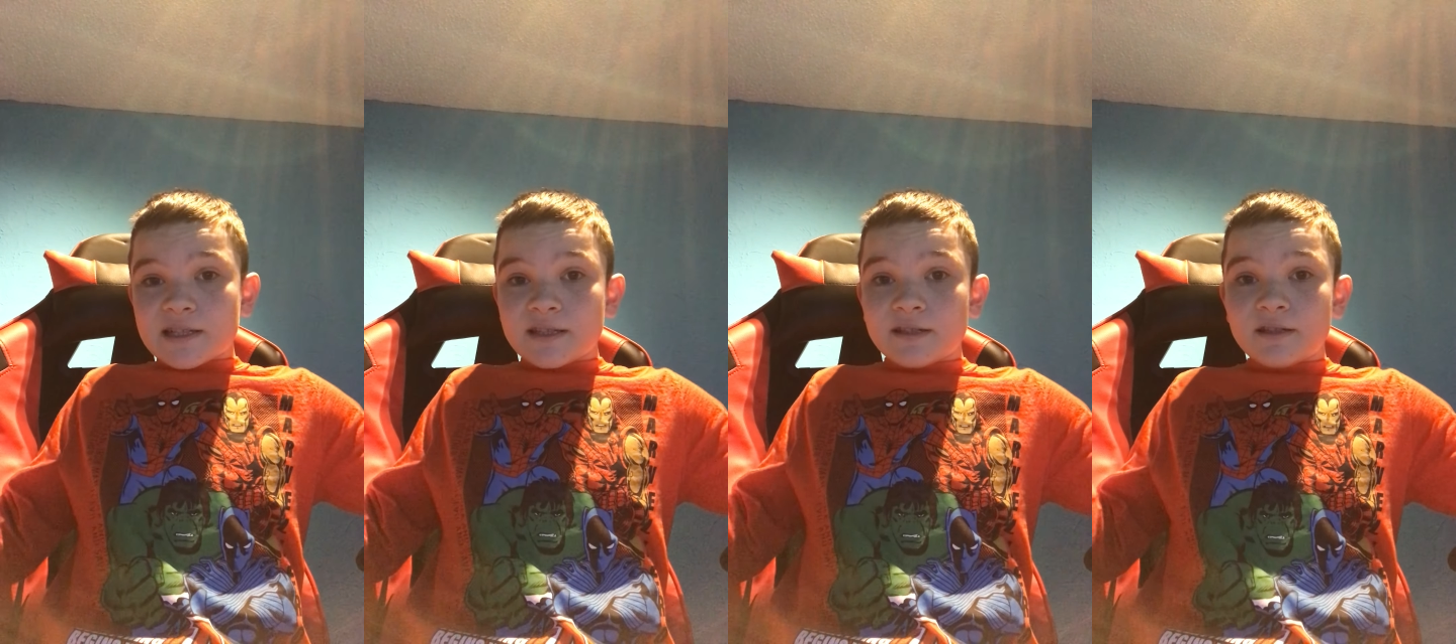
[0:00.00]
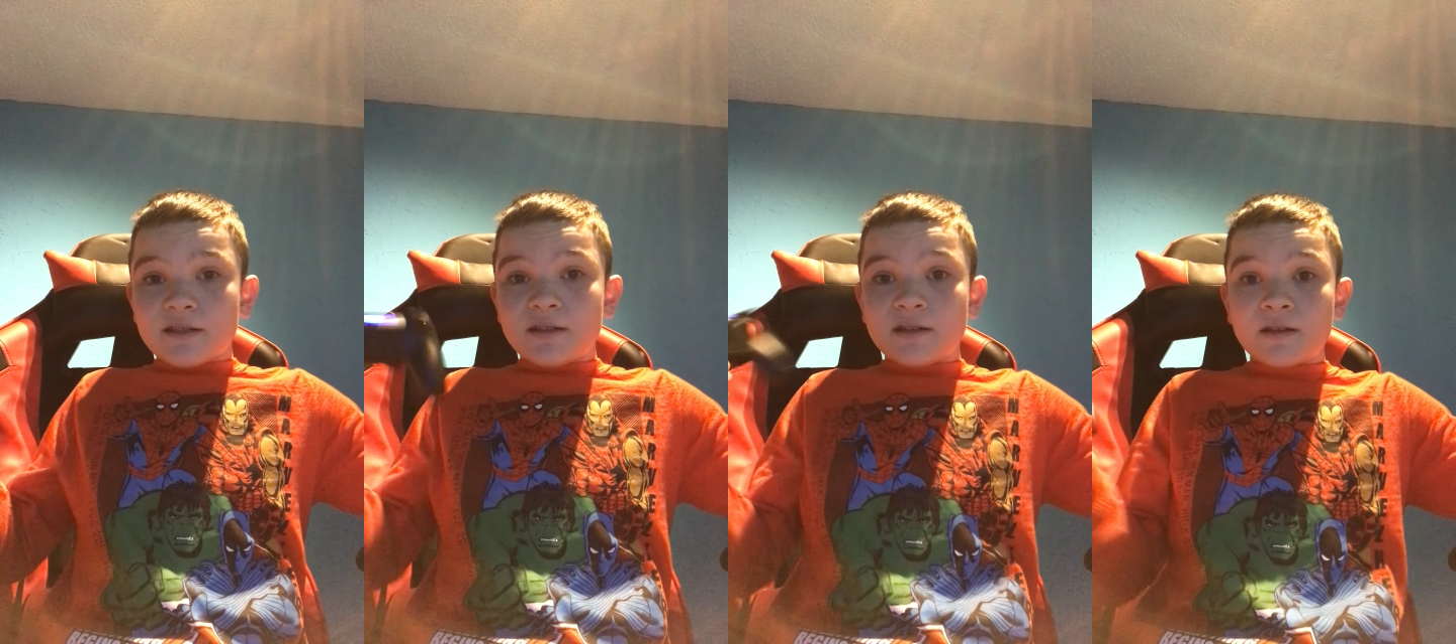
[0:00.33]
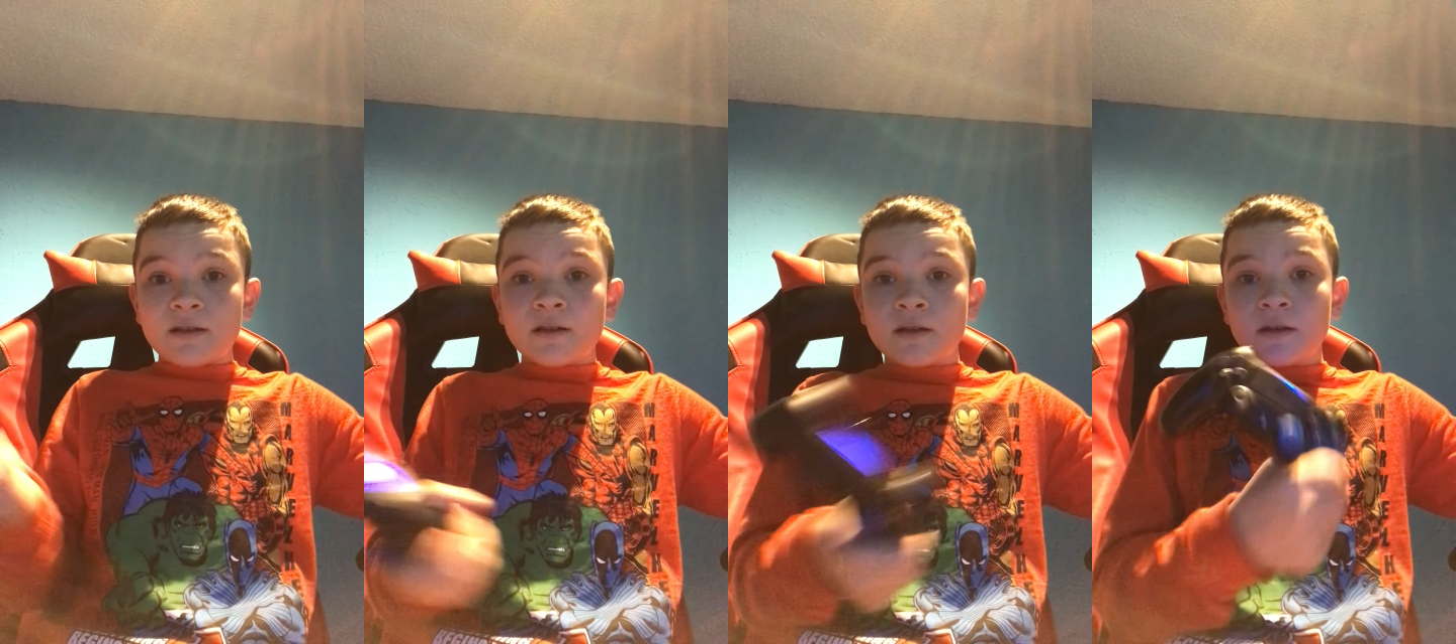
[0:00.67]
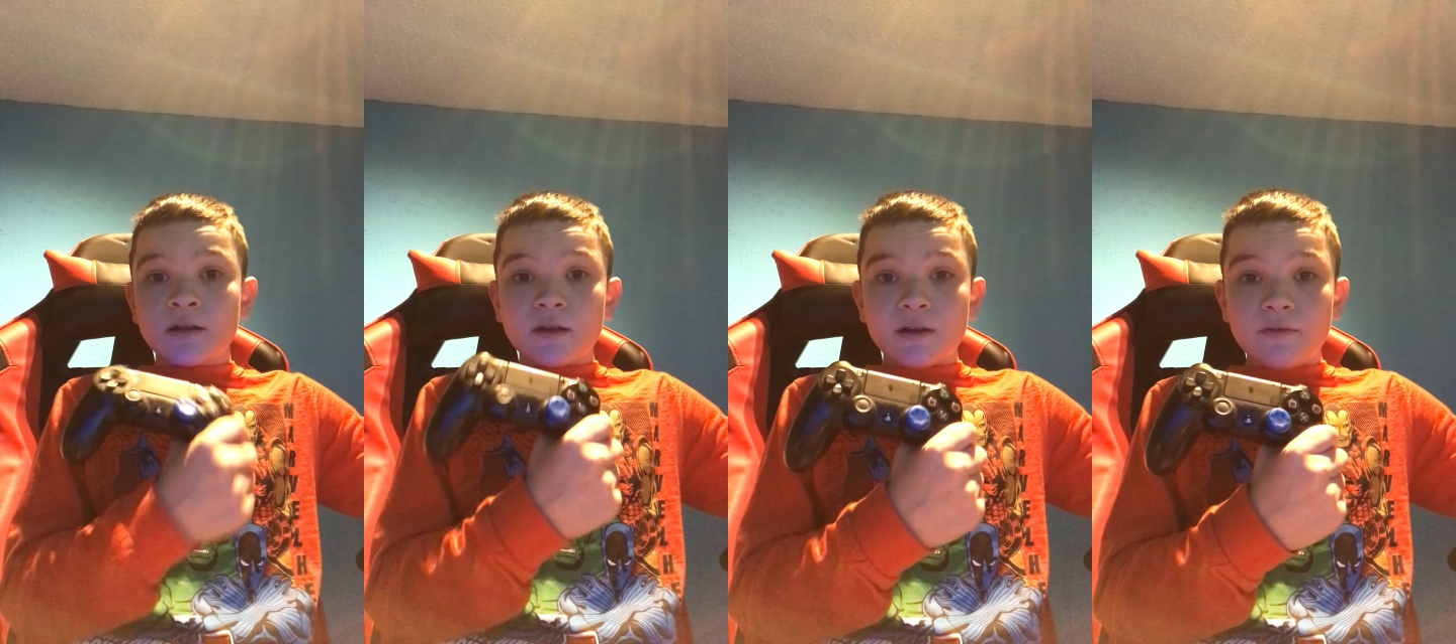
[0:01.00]
to
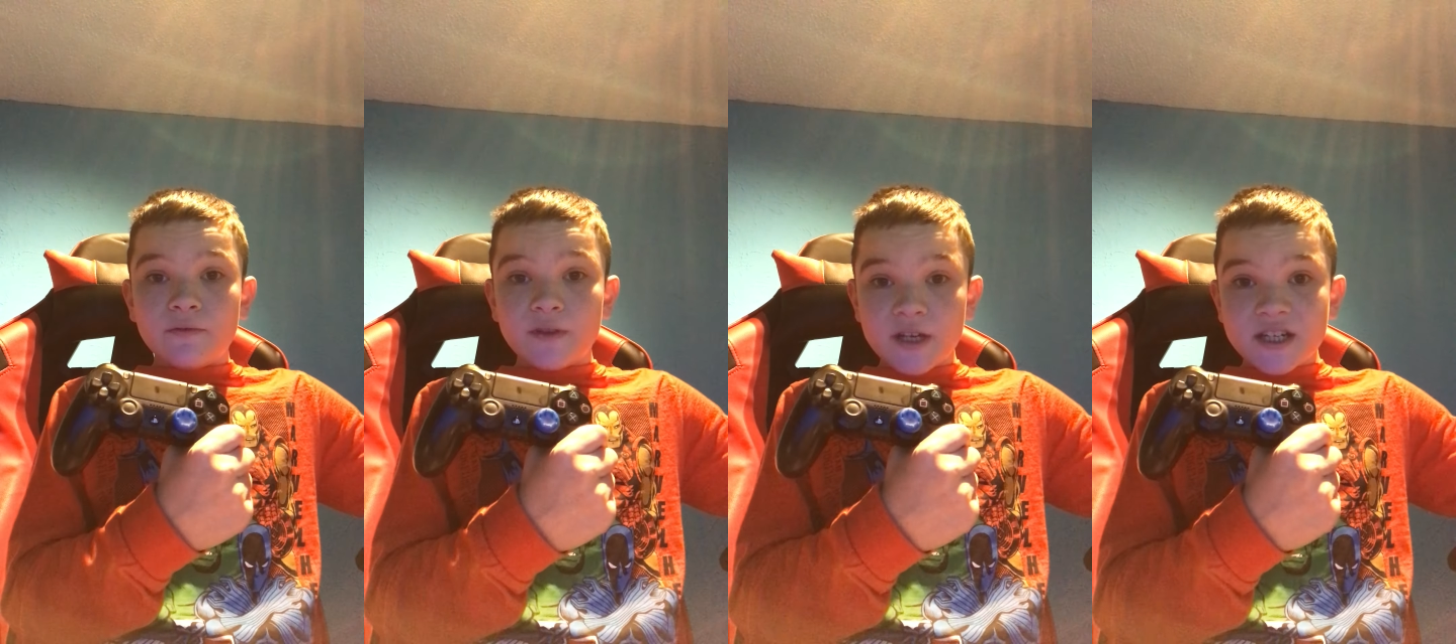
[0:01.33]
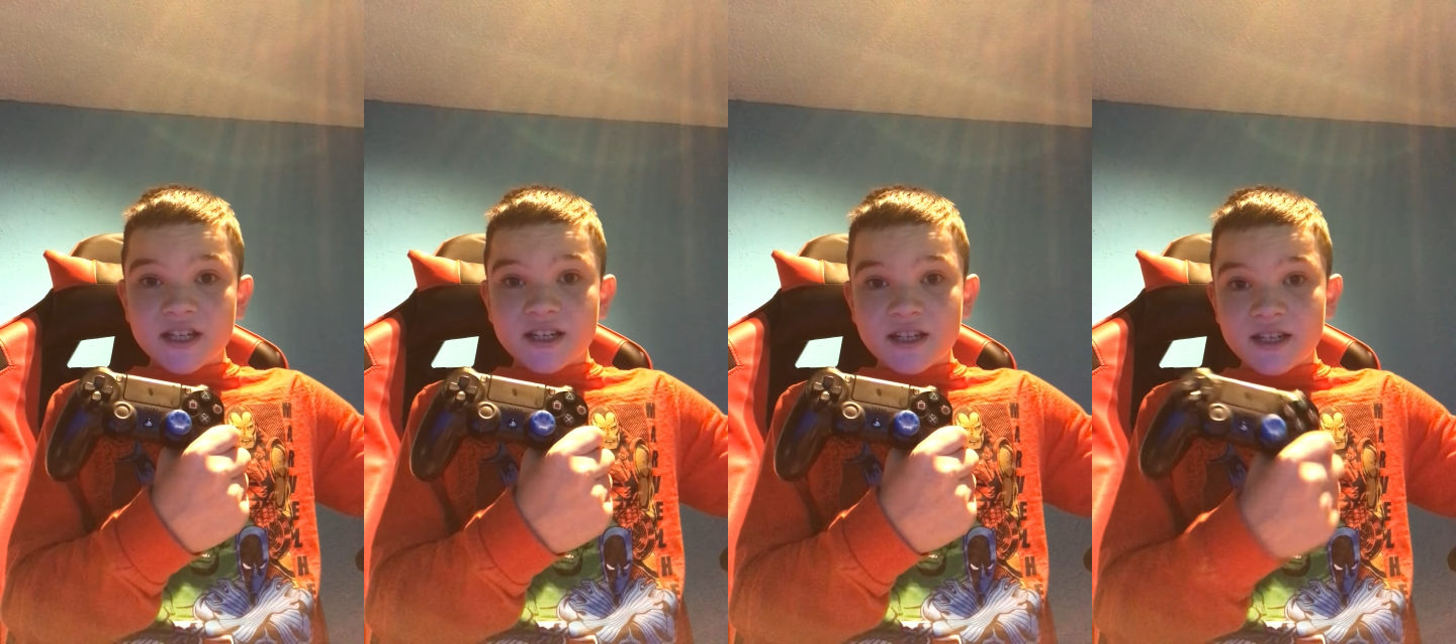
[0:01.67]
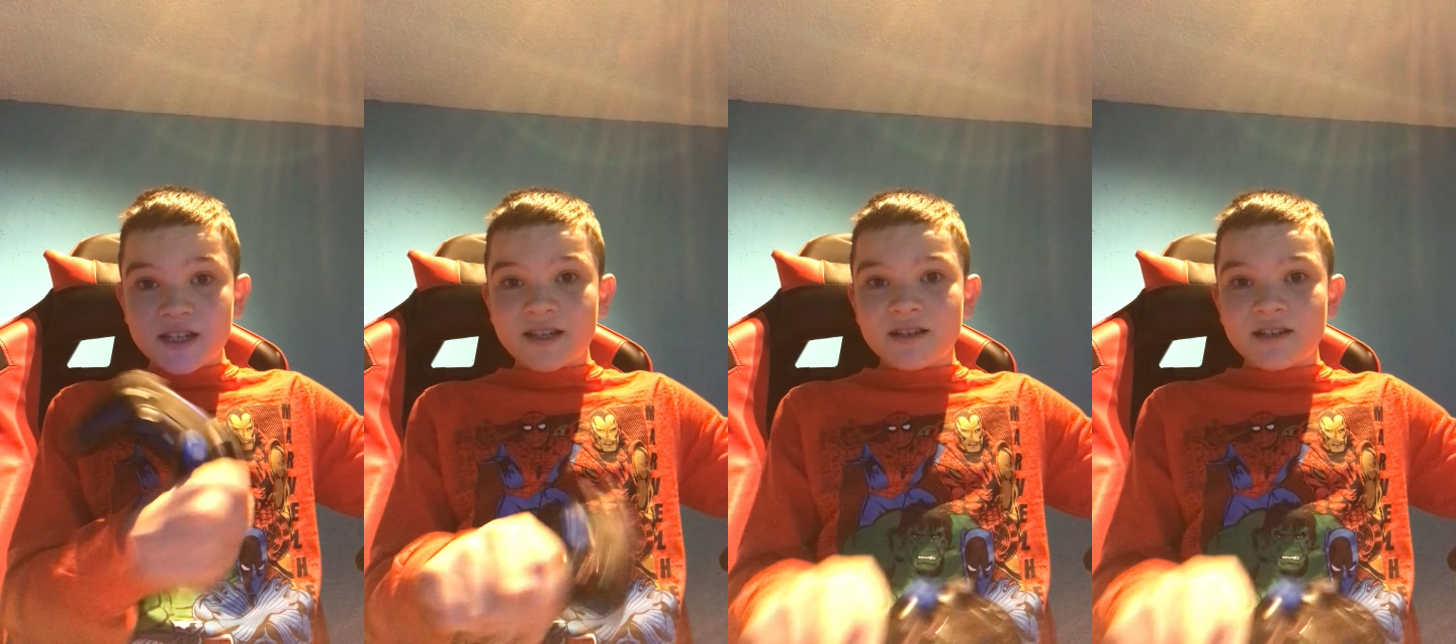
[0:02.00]
this.